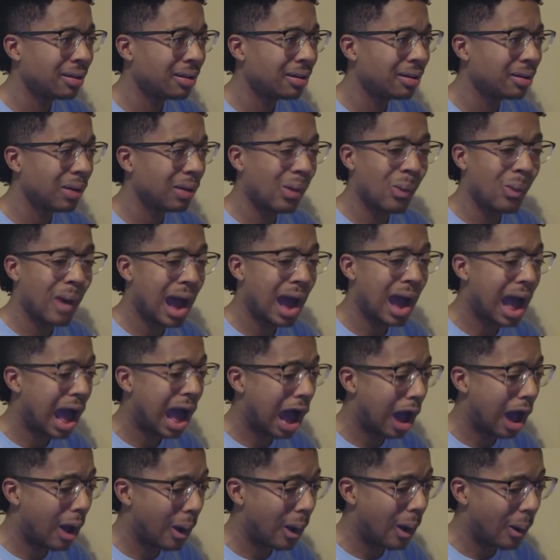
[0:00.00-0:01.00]
Wow.
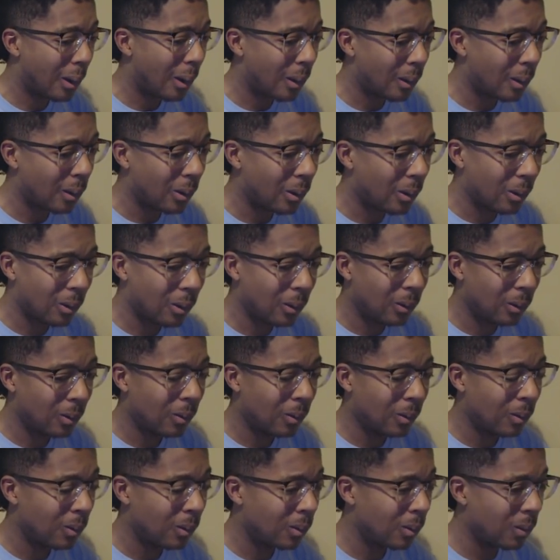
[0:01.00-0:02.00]
Keep on
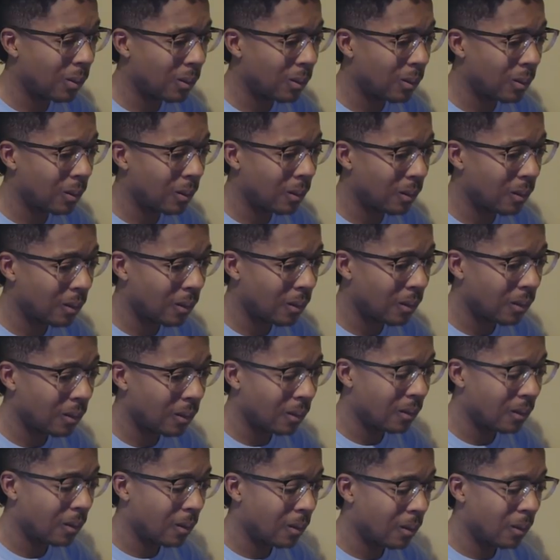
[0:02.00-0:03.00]
falling, dying.
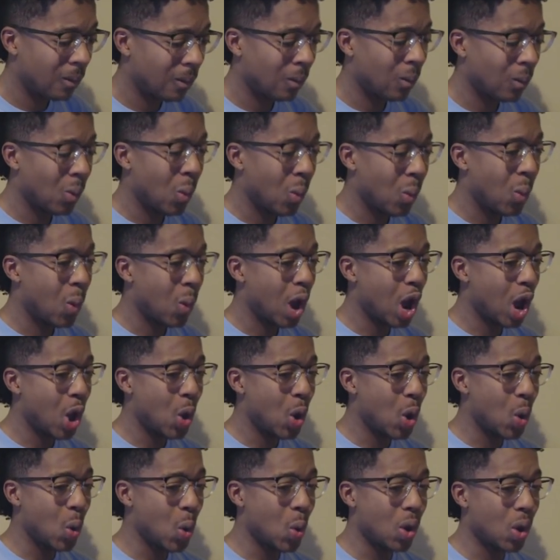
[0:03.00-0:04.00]
Whoa.
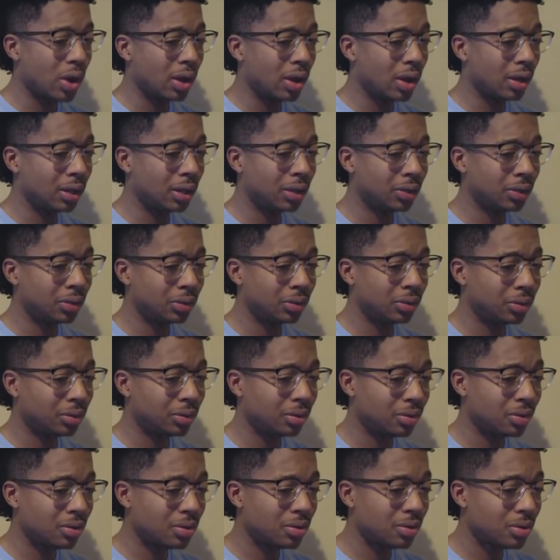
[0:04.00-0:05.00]

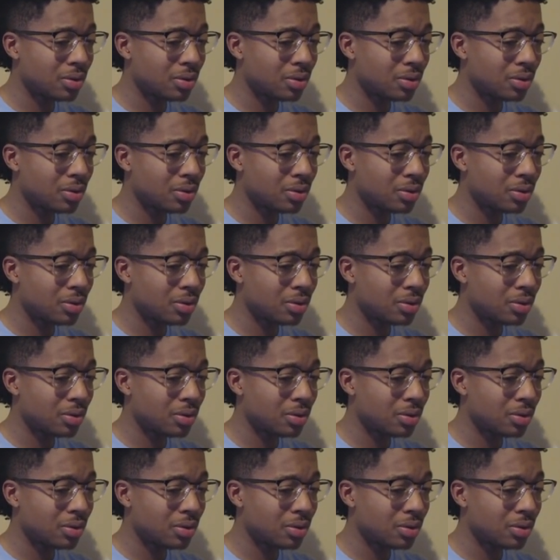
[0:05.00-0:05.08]
Yeah.